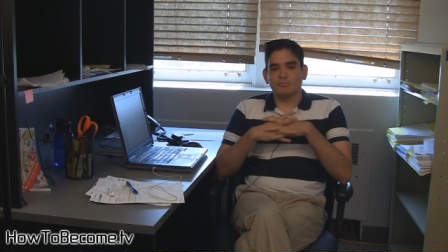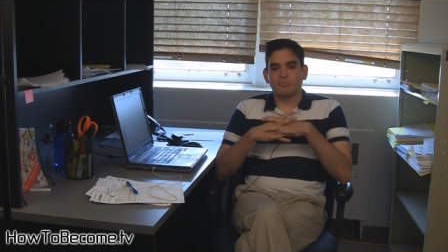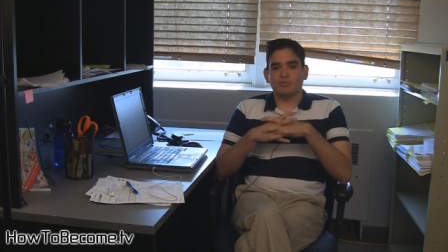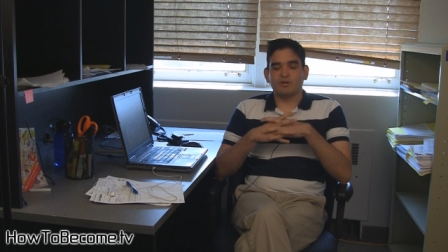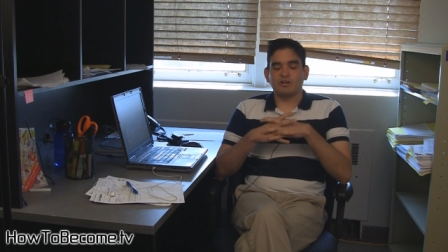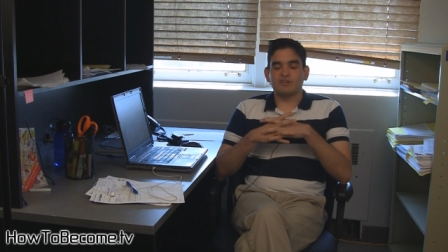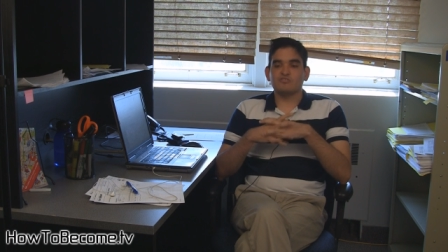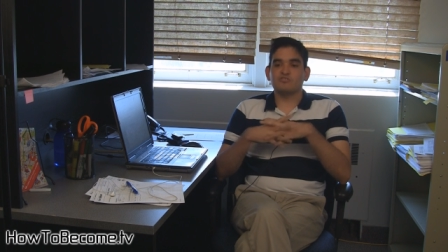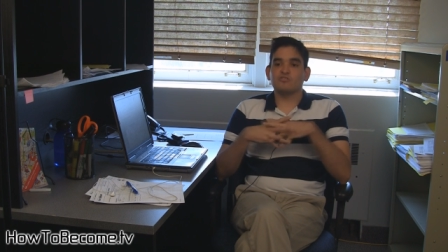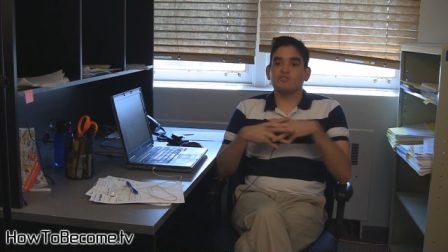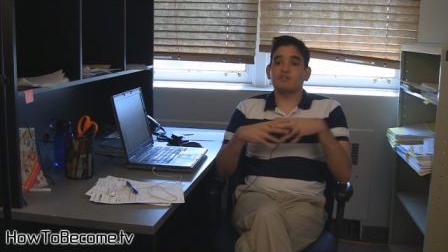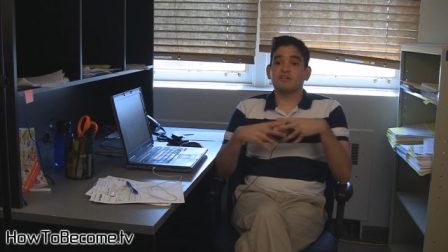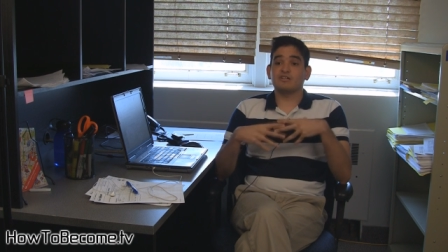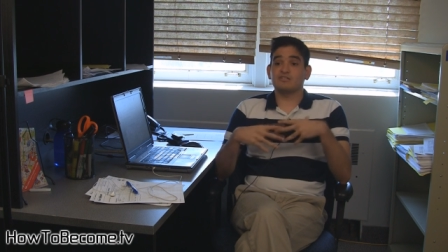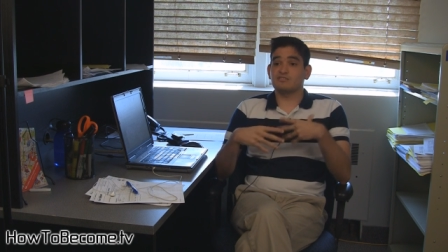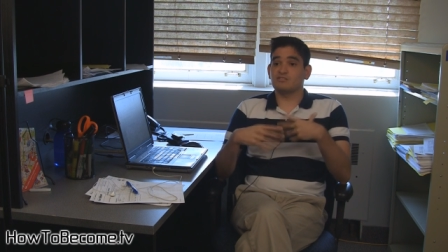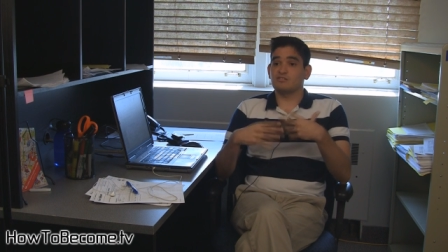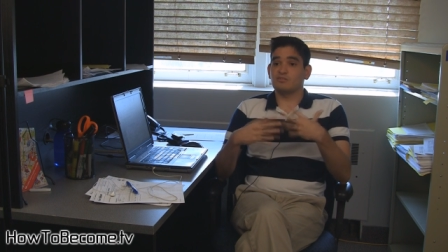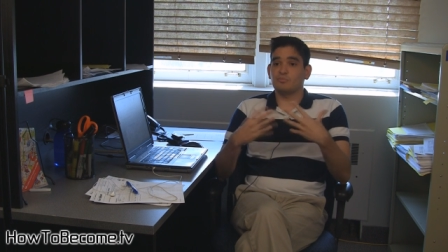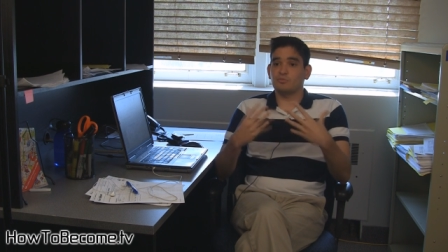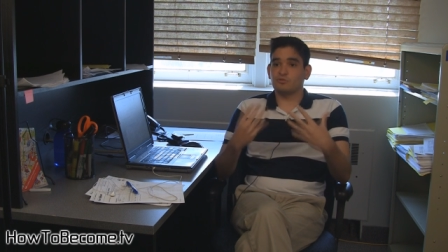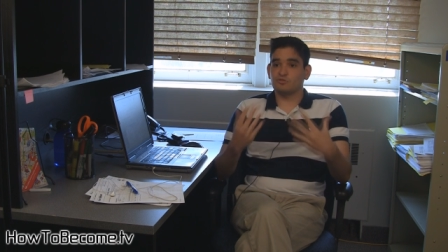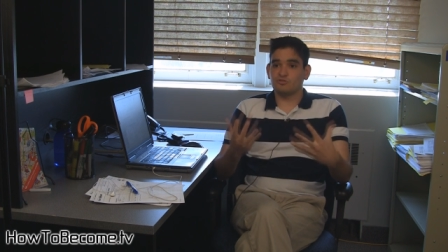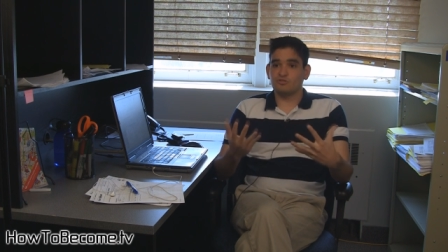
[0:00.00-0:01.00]
but I saw it as
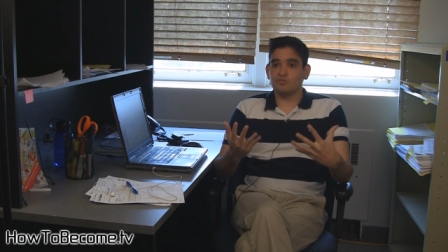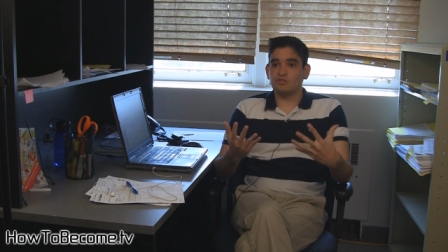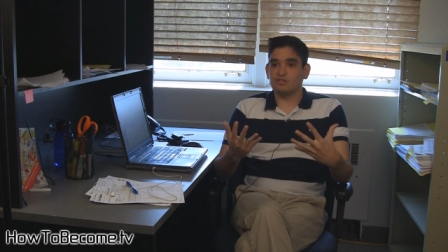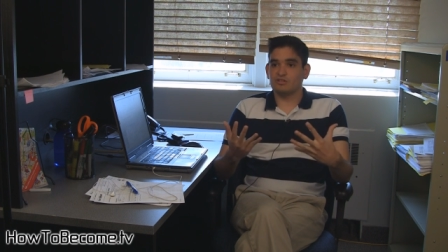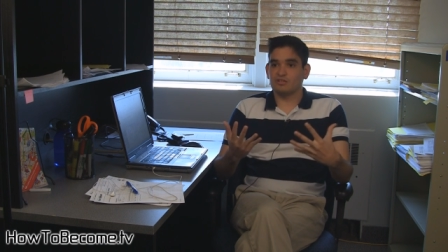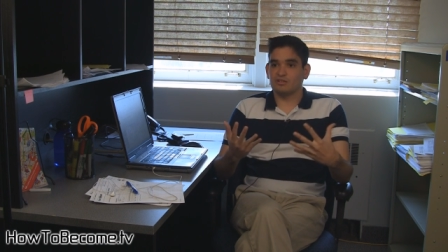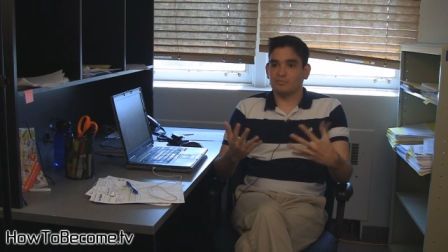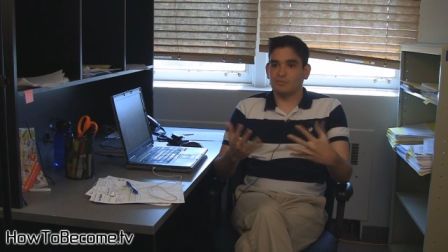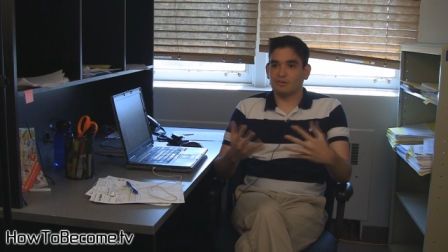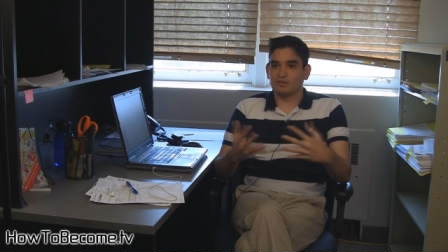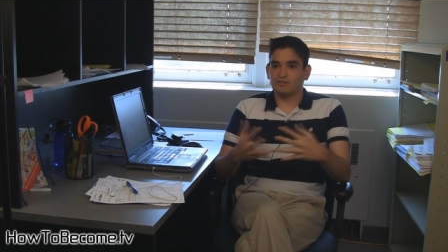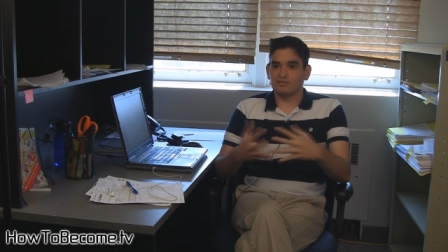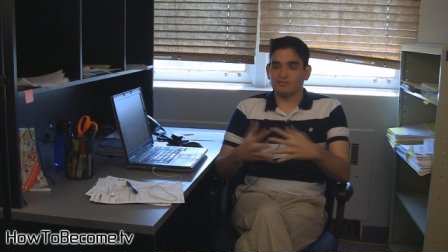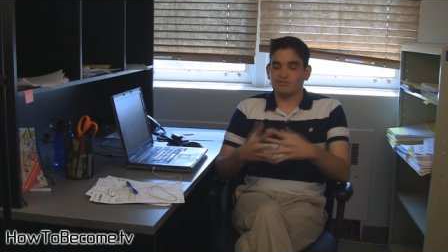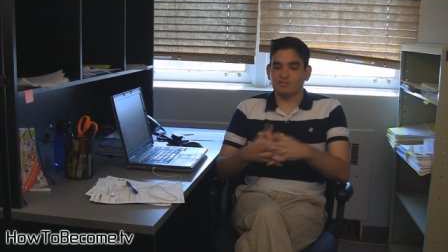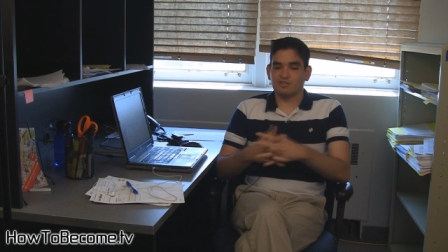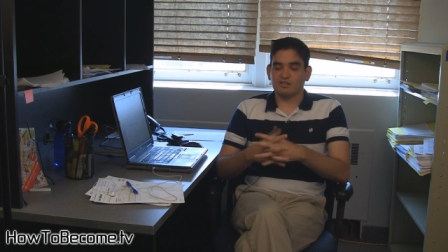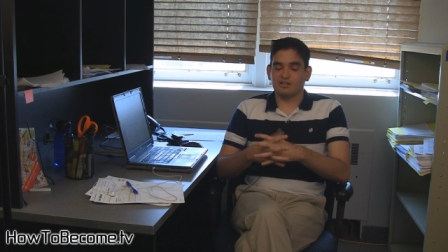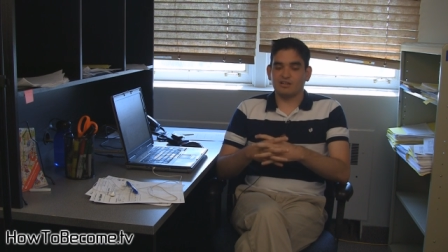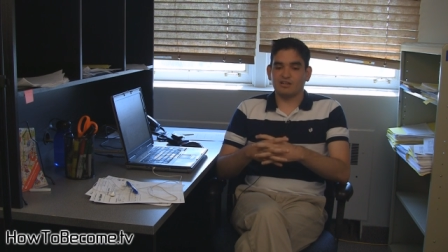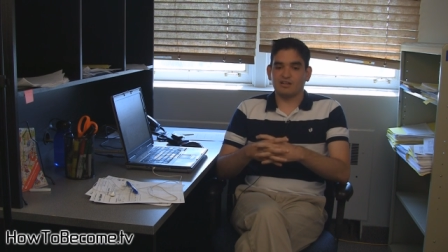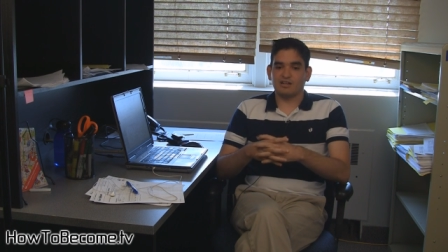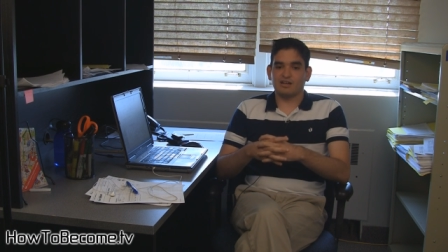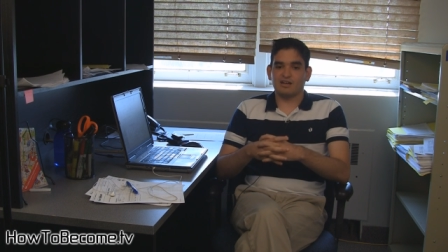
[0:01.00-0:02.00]
an opportunity because
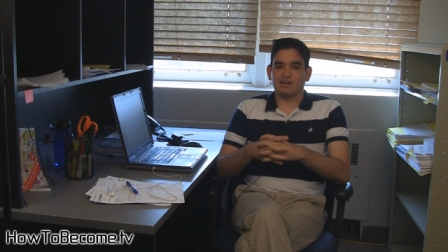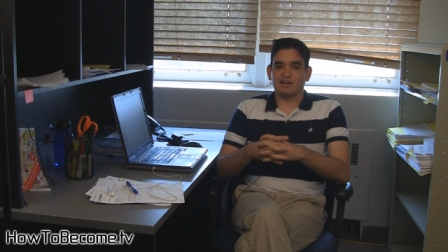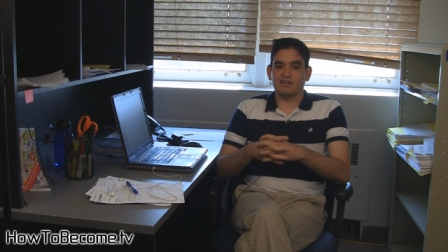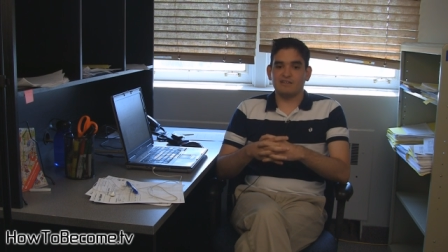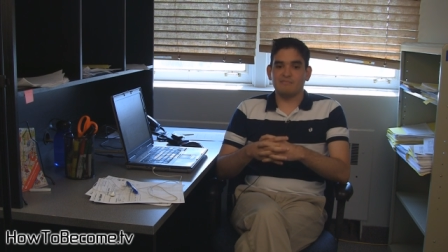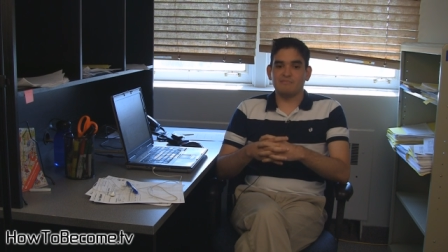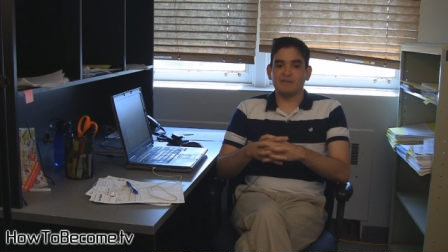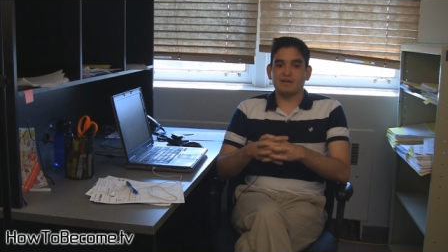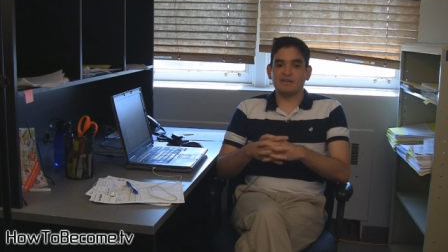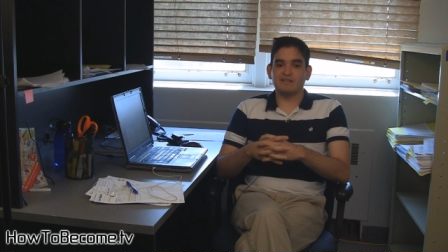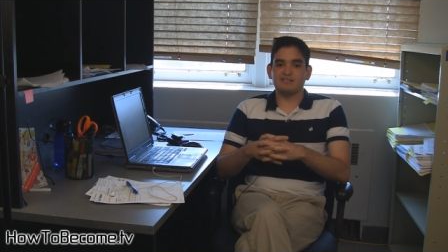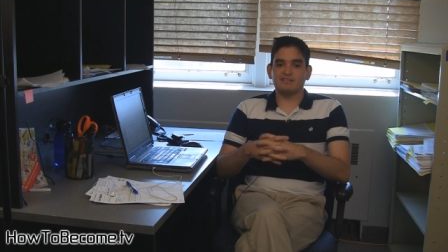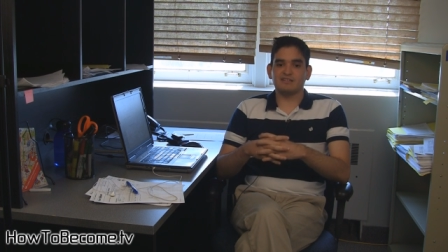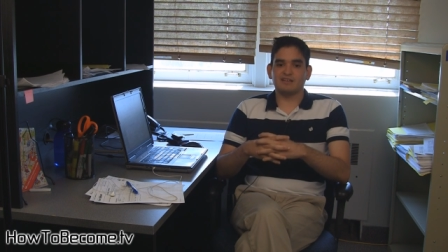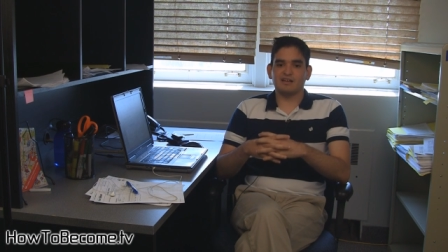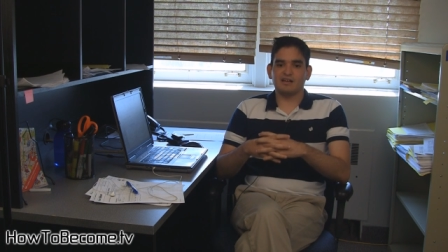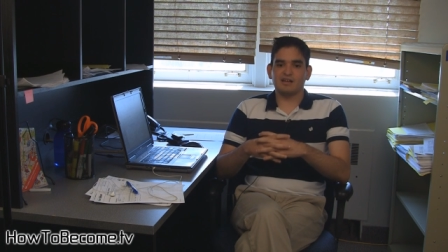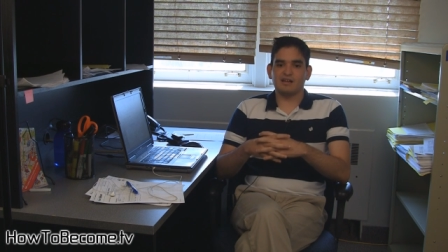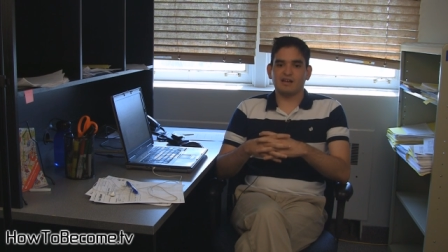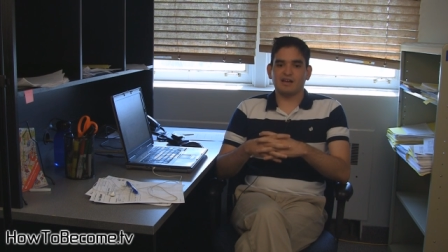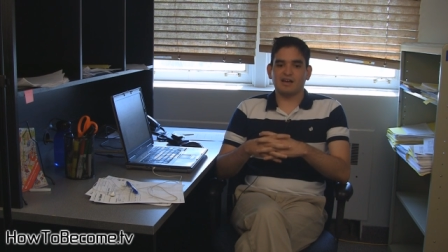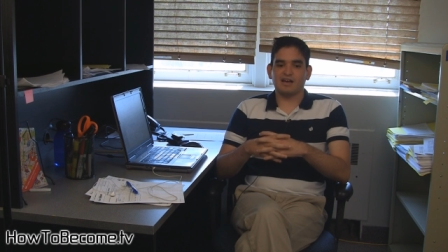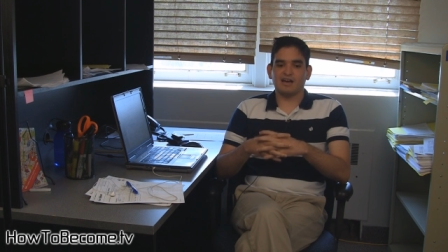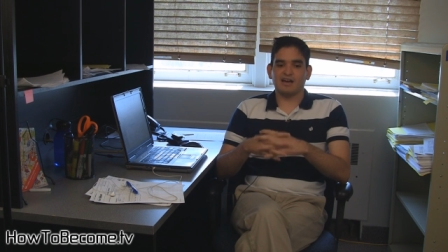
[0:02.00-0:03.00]
then it meant
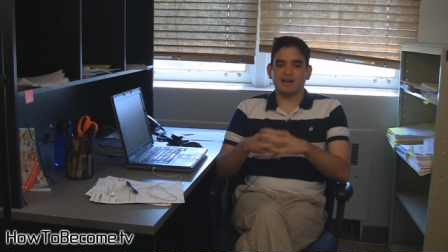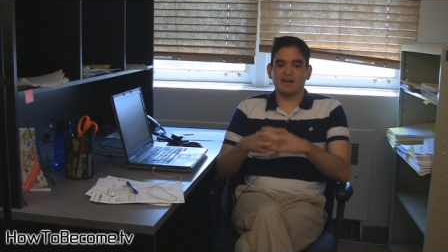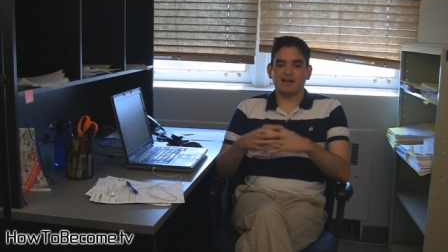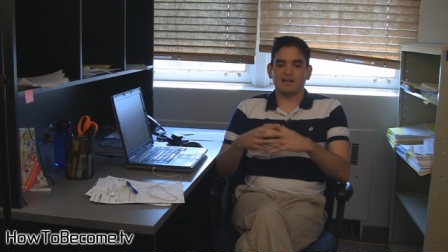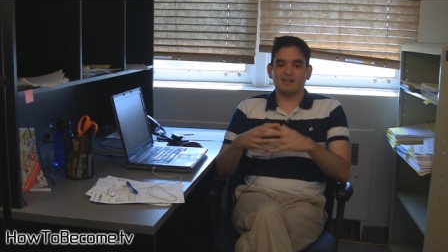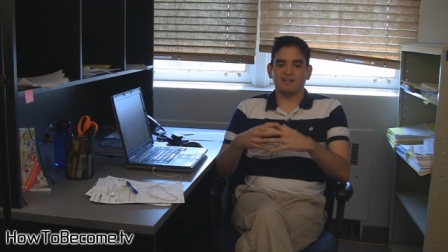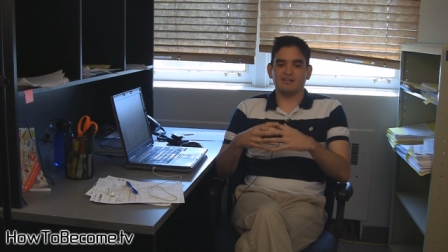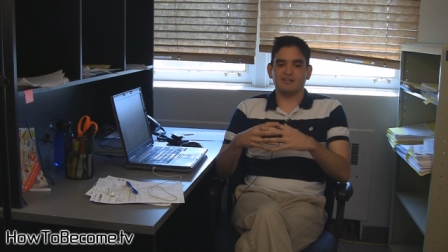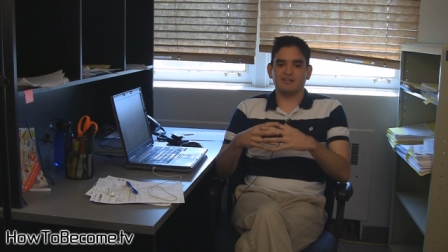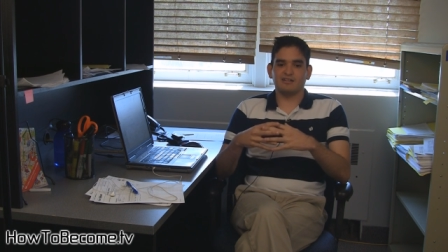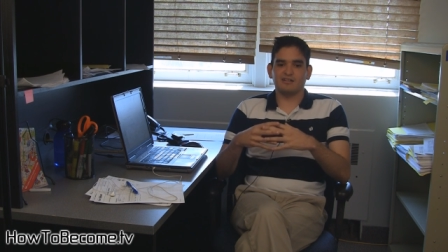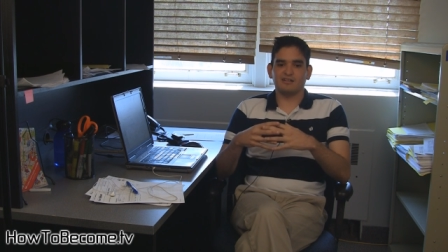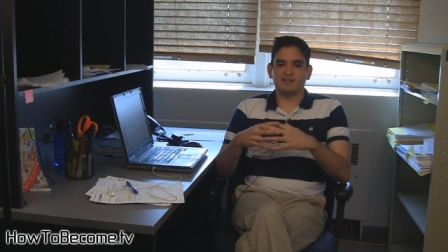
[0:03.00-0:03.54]
that I had